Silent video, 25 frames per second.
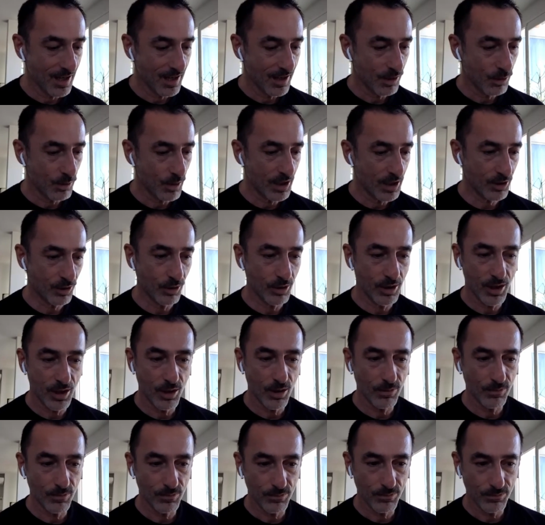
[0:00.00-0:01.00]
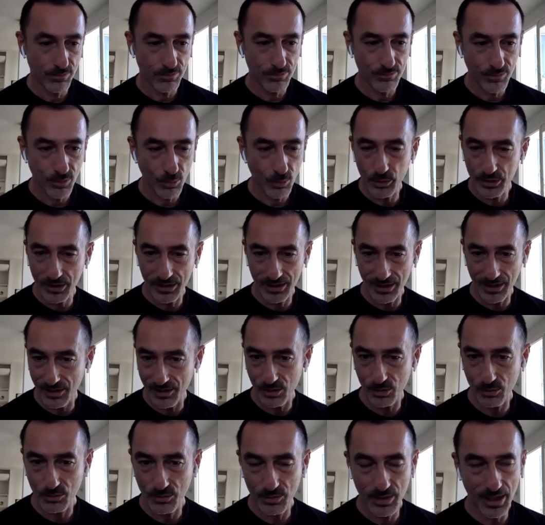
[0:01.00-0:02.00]
questioning of what it is
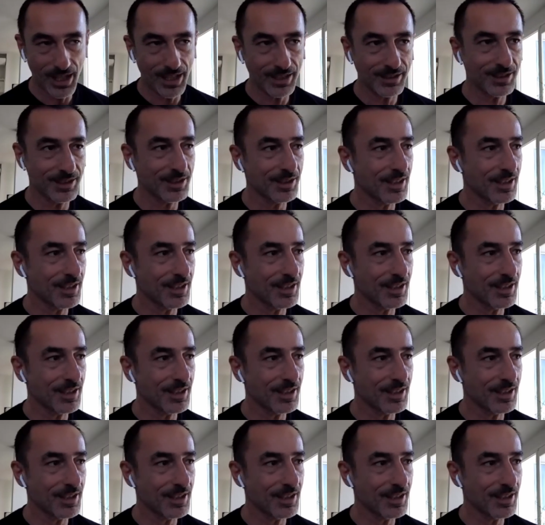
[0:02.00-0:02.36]
to create.